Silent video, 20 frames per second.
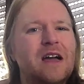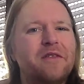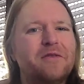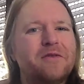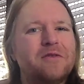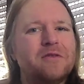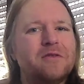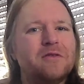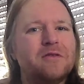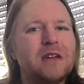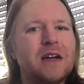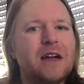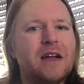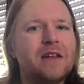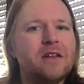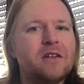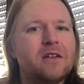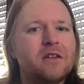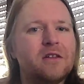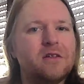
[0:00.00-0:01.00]
to kind
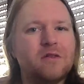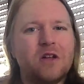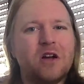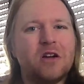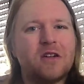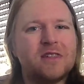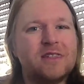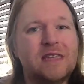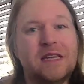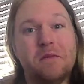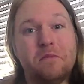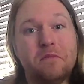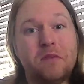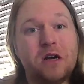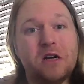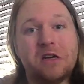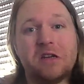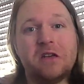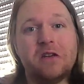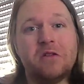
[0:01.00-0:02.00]
of knock CM
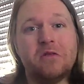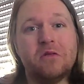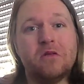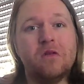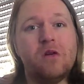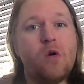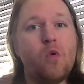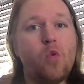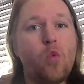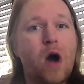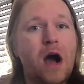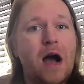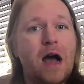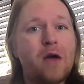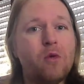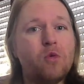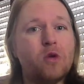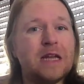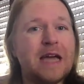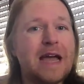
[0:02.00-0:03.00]
Punk here. Why
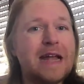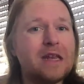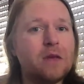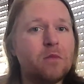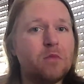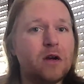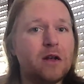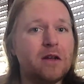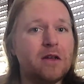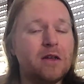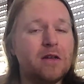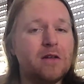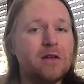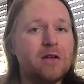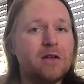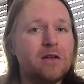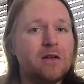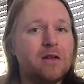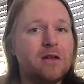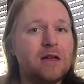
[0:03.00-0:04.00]
would anybody
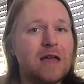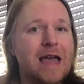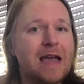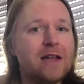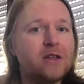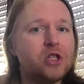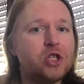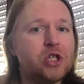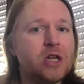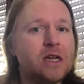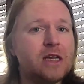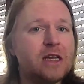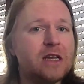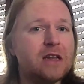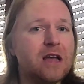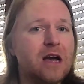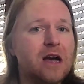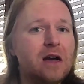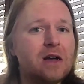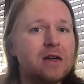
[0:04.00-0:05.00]
handshake and
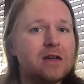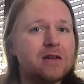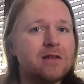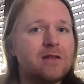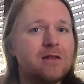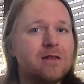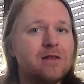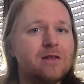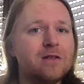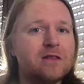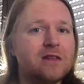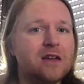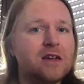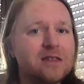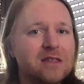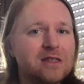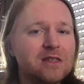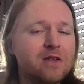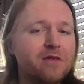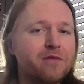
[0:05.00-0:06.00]
hug
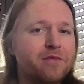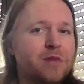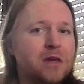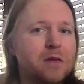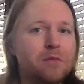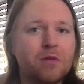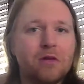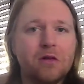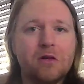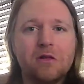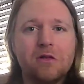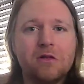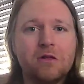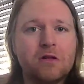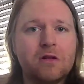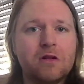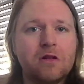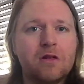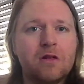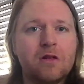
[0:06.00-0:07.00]
dozens of people
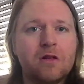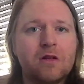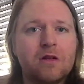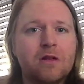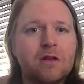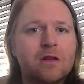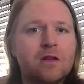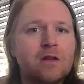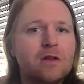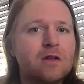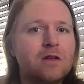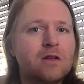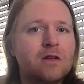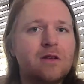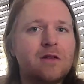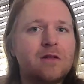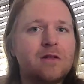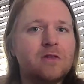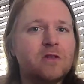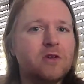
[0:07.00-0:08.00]

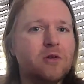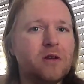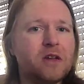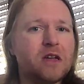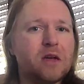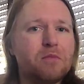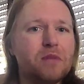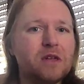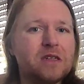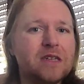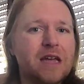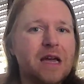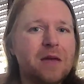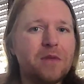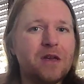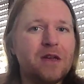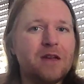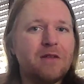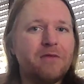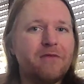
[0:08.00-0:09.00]
during a
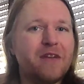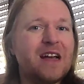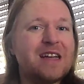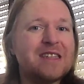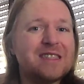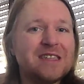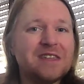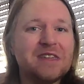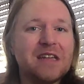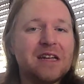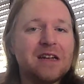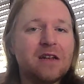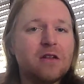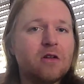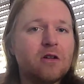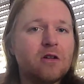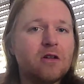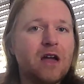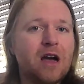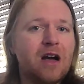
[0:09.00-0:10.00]
pandemic, vaccinated
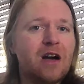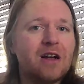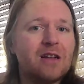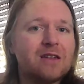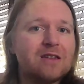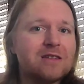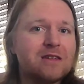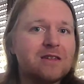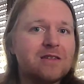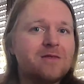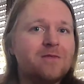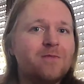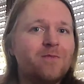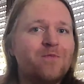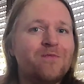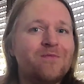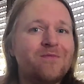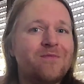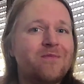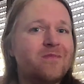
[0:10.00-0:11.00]
or not?
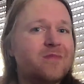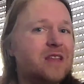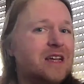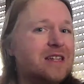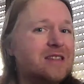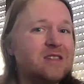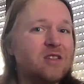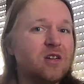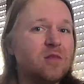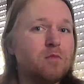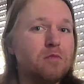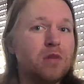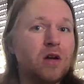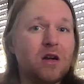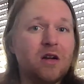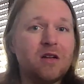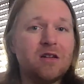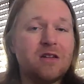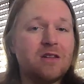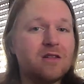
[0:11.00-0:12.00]
That's not
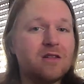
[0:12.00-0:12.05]
Punk.